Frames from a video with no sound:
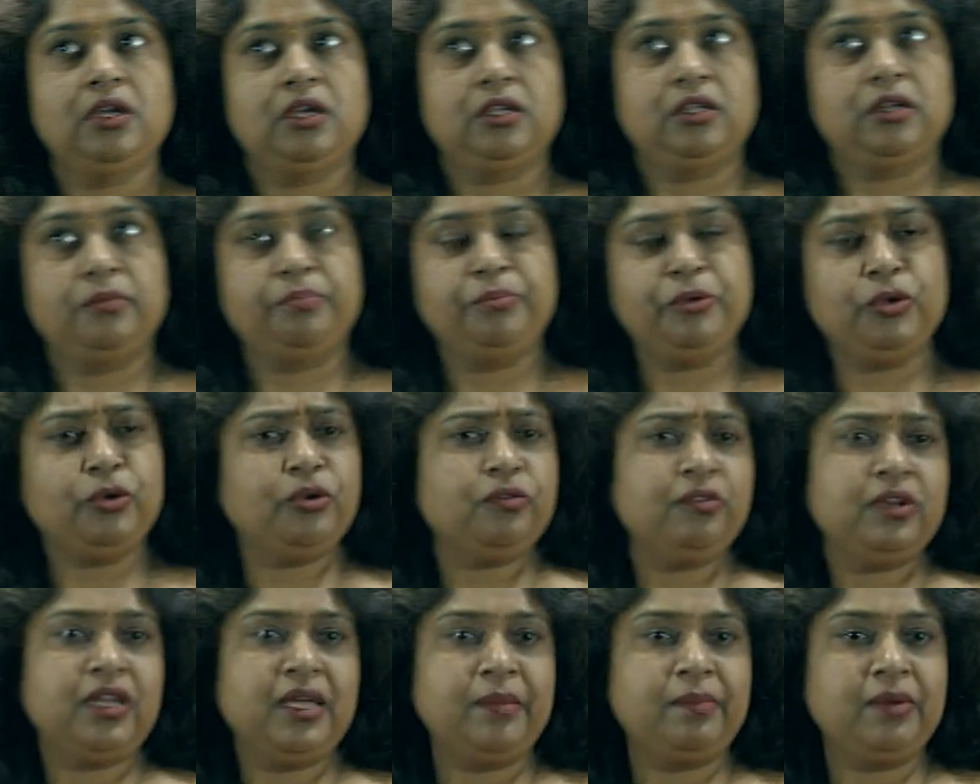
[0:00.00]
A
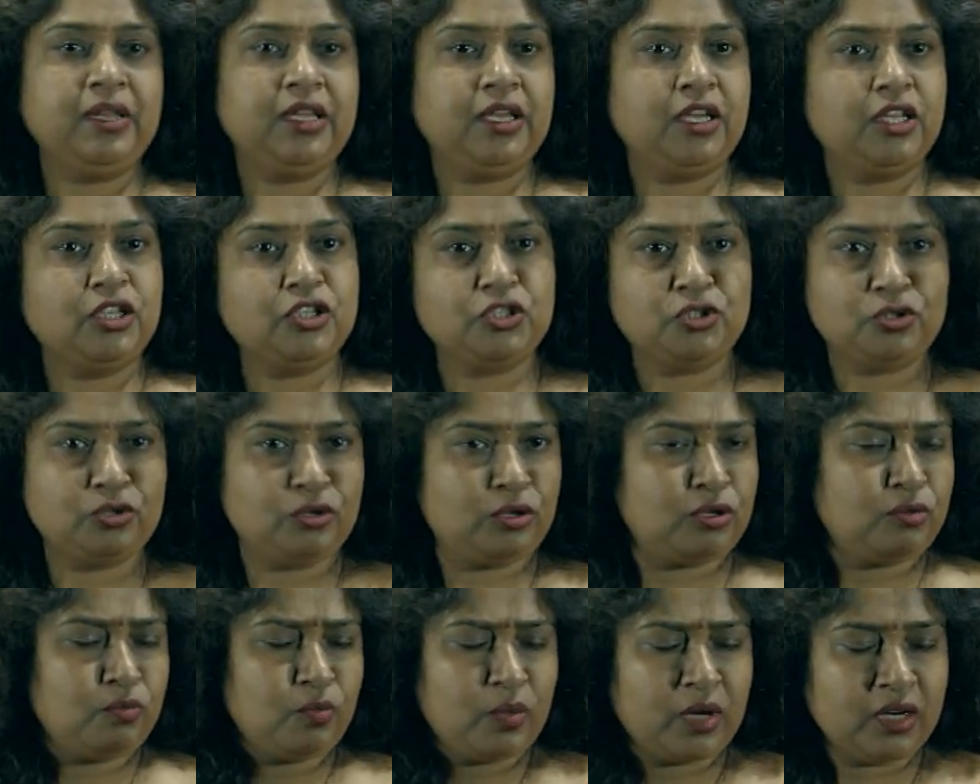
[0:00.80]
beautiful application
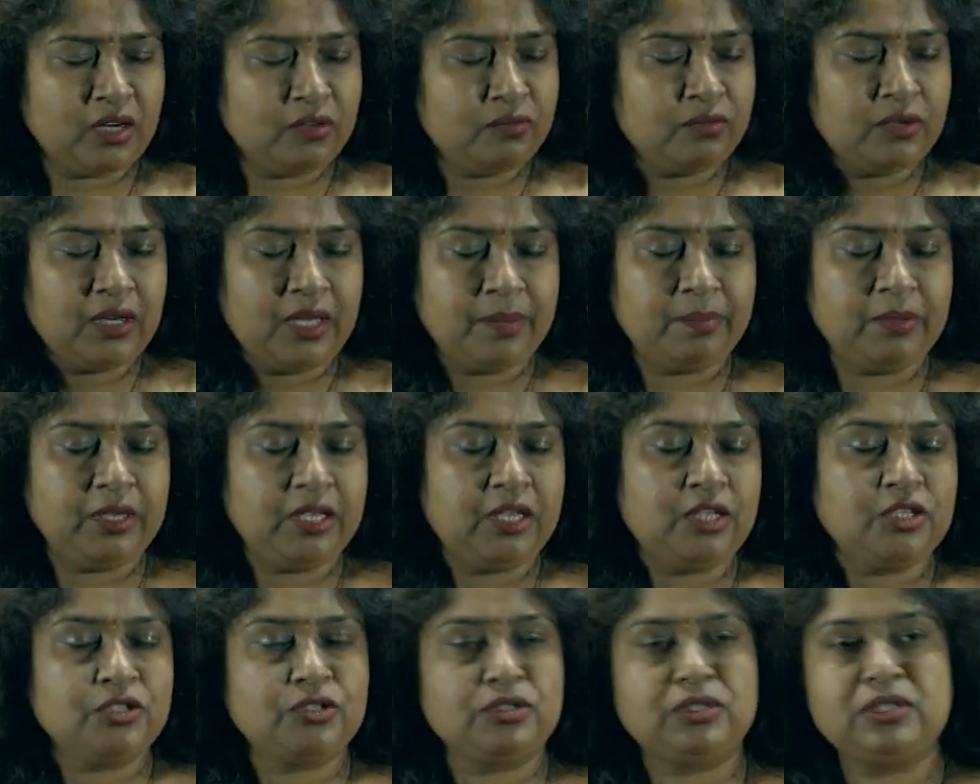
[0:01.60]
or a wonderful
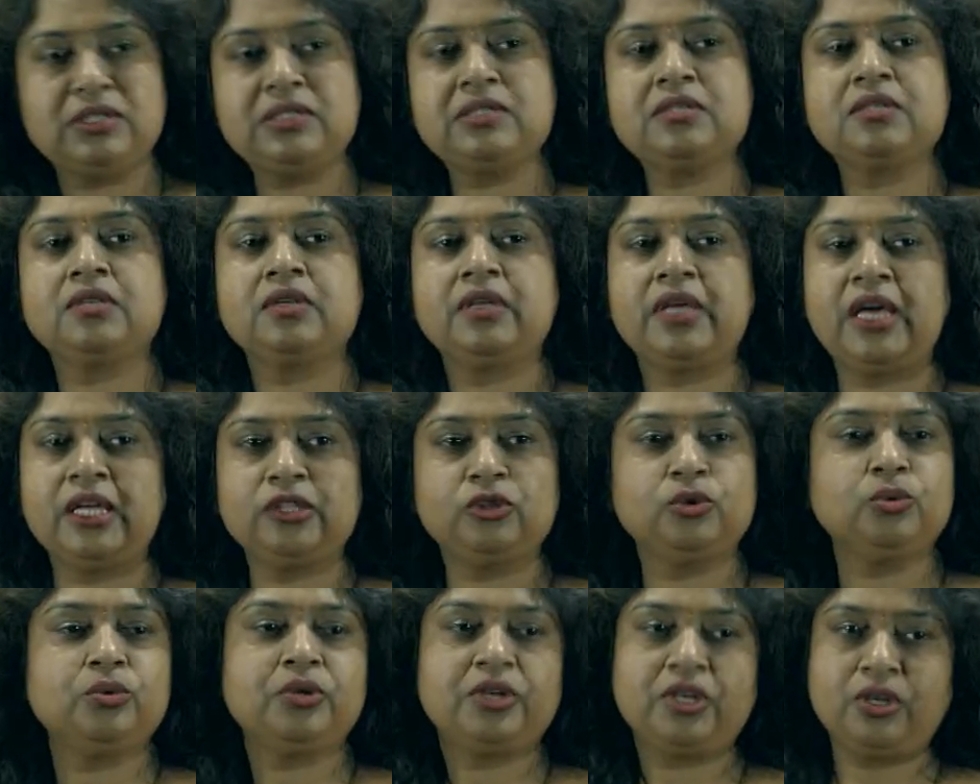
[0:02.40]
application is
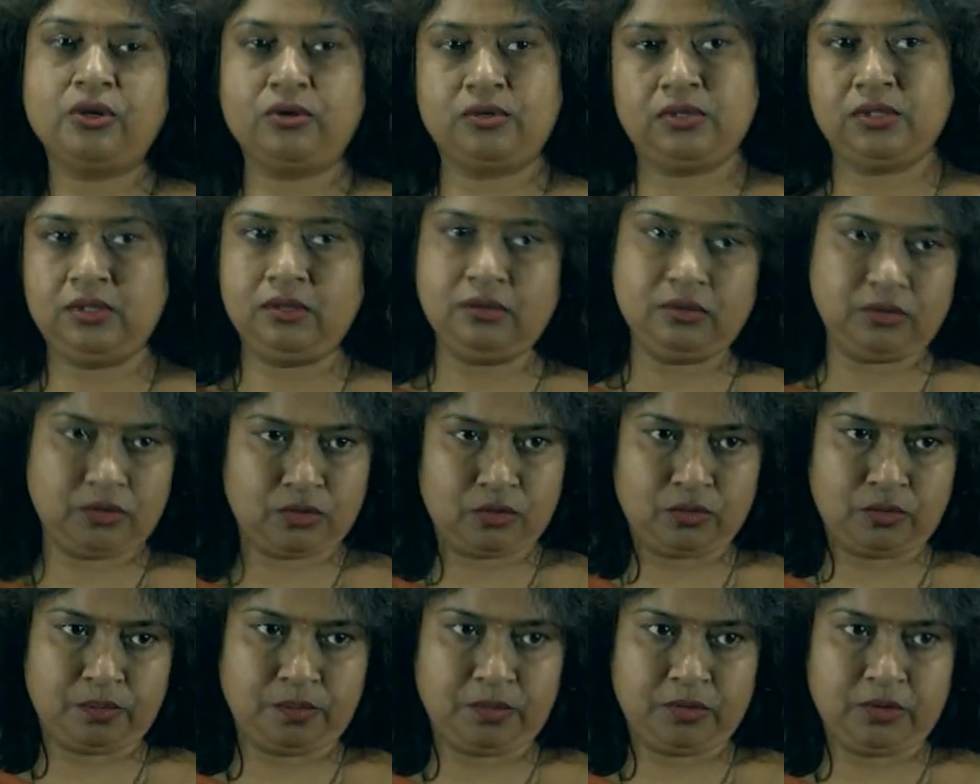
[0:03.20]
cathode ray
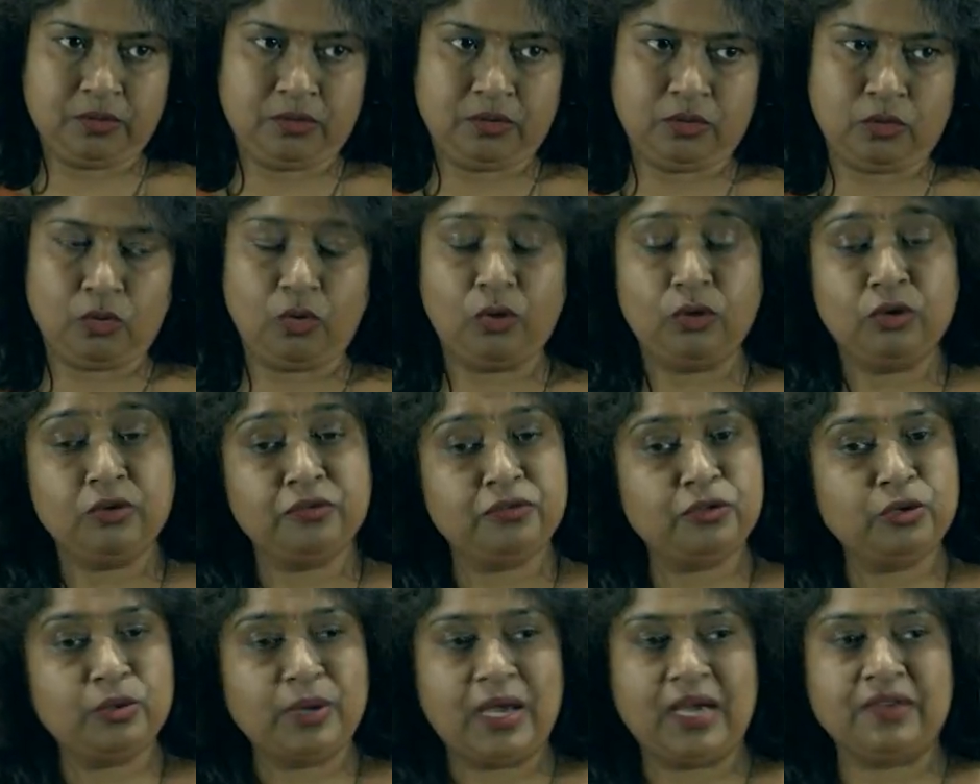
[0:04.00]
oscilloscope. All
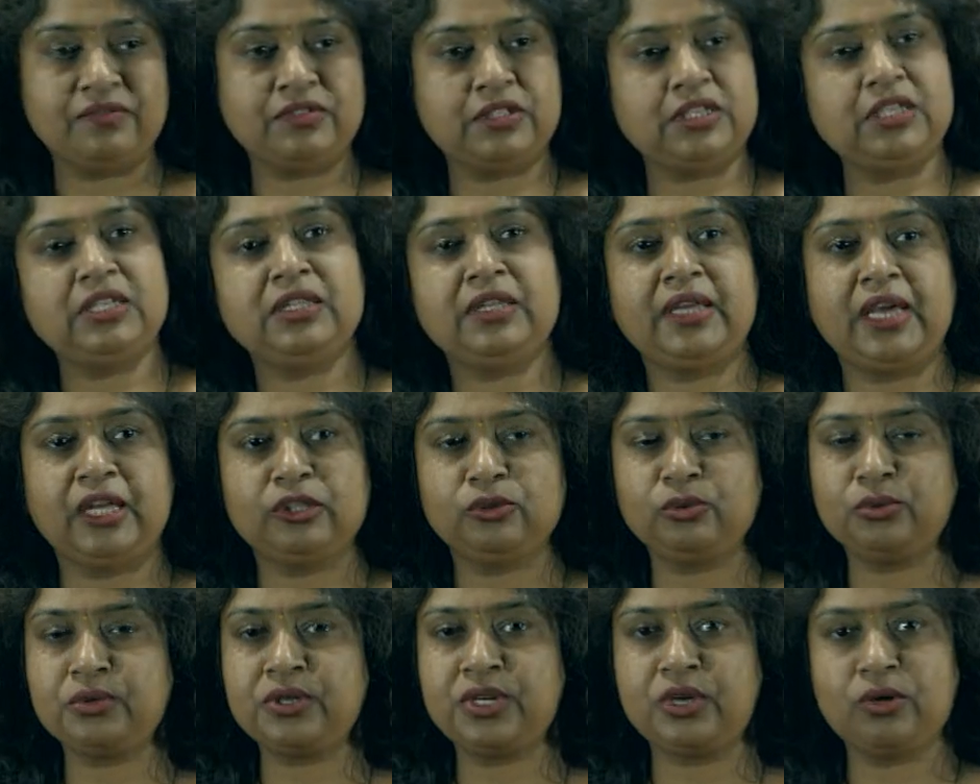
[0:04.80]
of you have seen
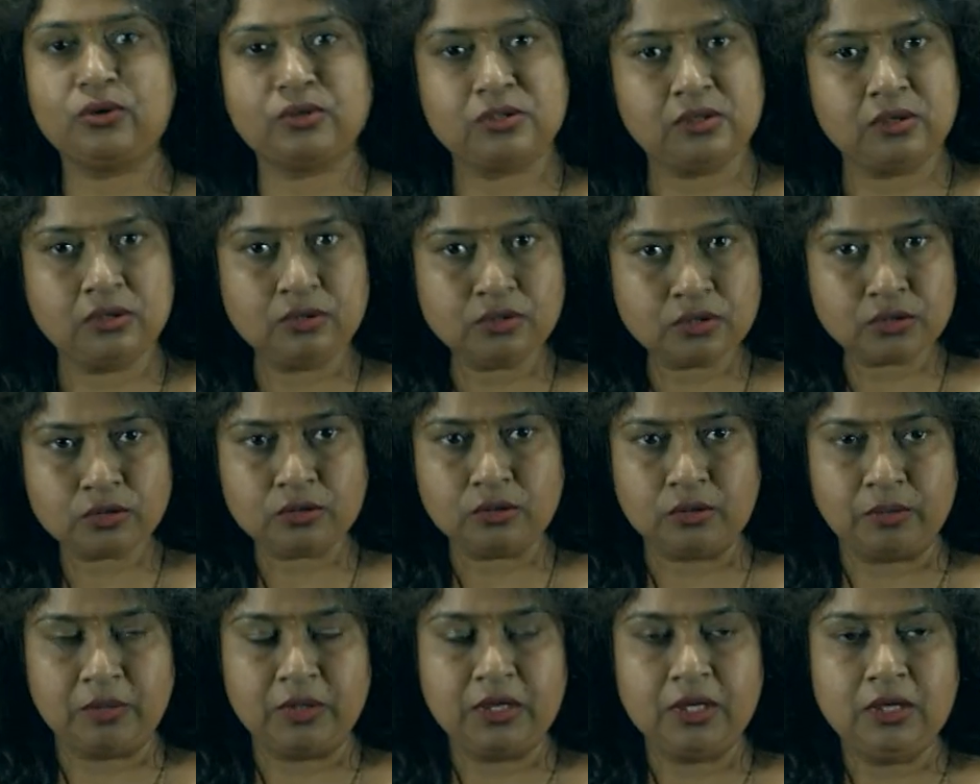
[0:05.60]
cathode ray
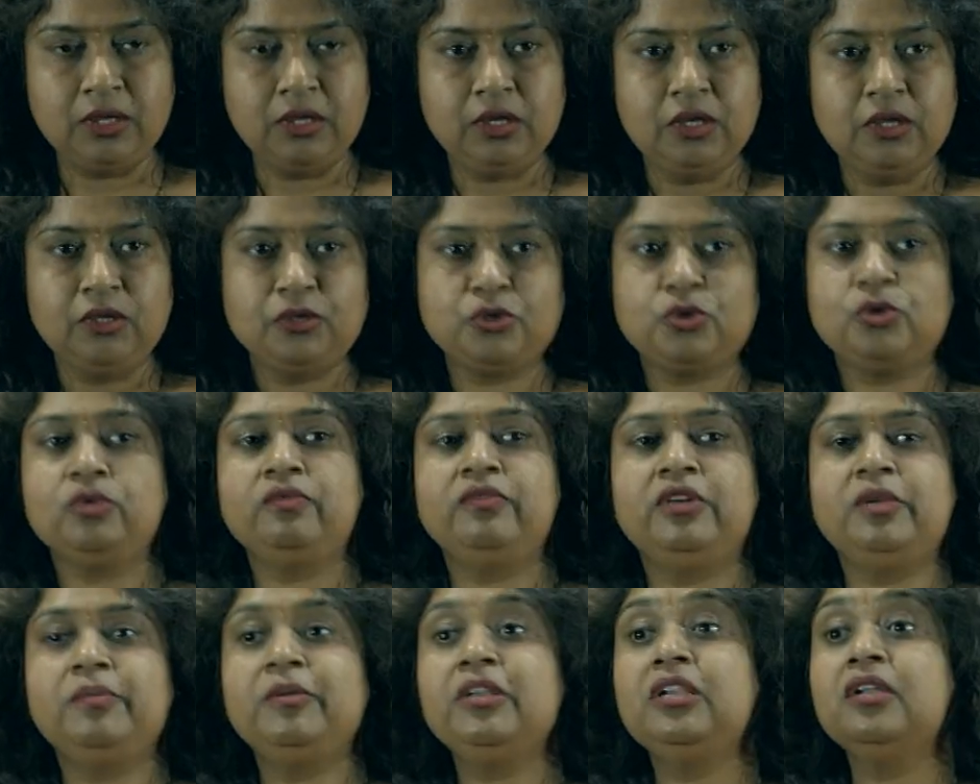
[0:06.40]
oscilloscope. So
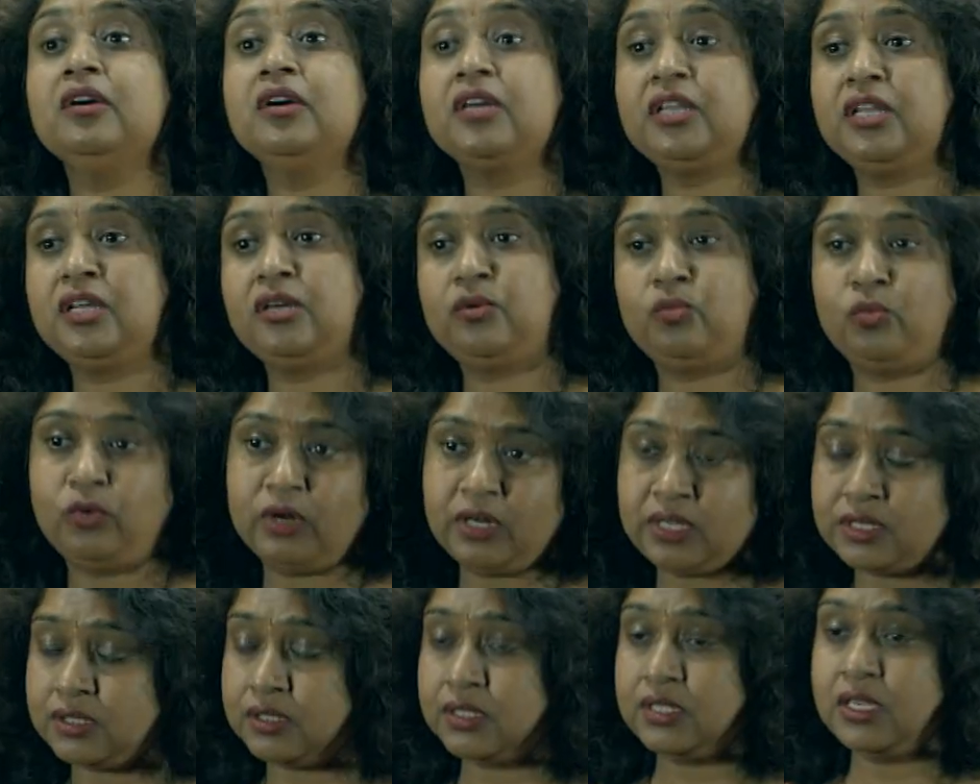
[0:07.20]
we will be learning
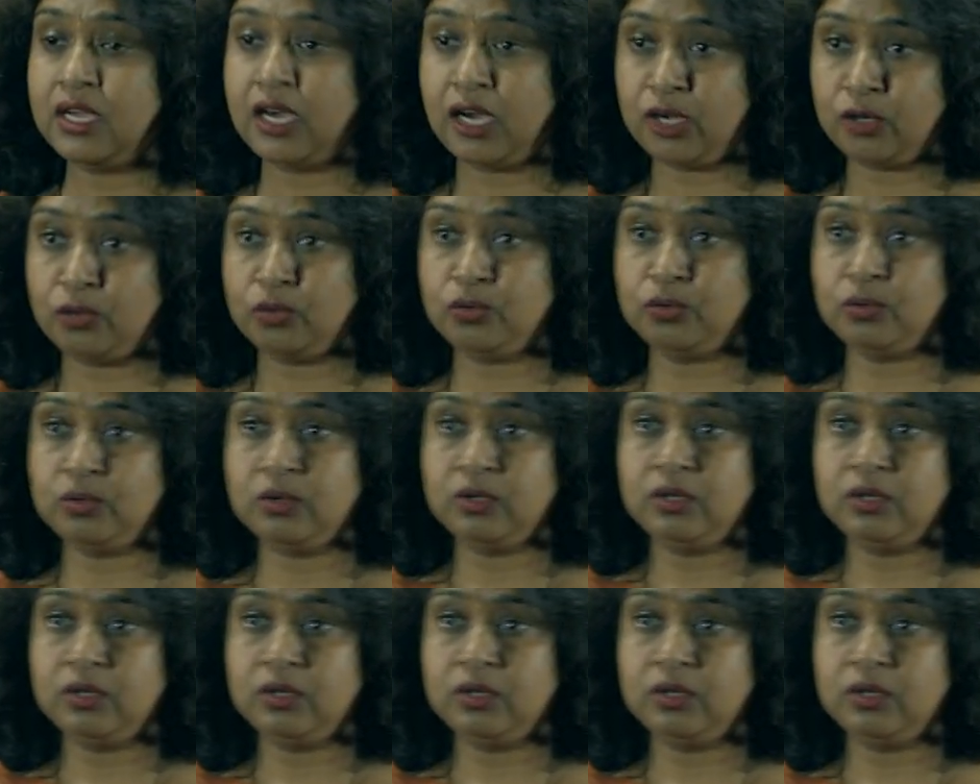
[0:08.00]
what is CRO